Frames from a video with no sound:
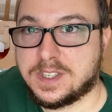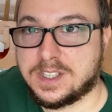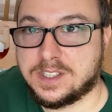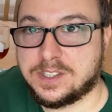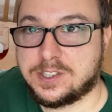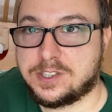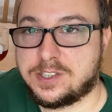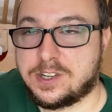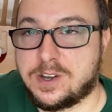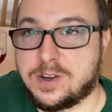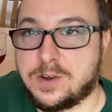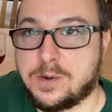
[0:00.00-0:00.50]

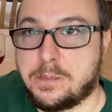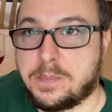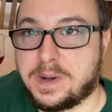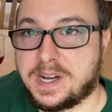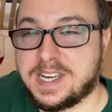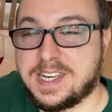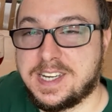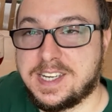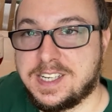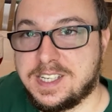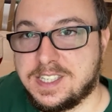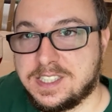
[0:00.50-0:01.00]
So
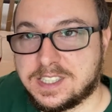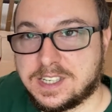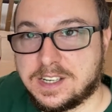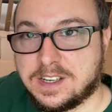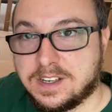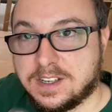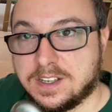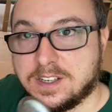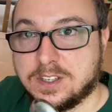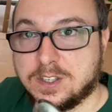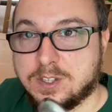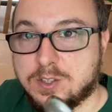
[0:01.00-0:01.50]
please
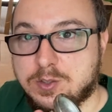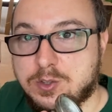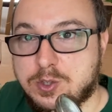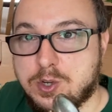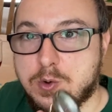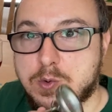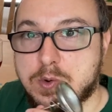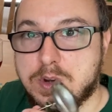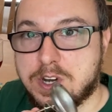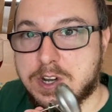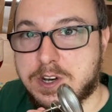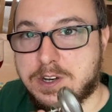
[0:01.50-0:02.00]

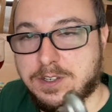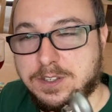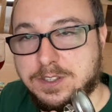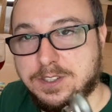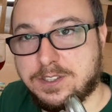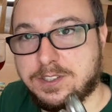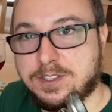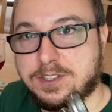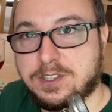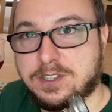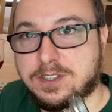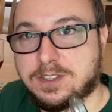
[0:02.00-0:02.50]
do
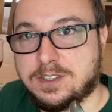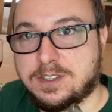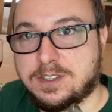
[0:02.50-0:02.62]
not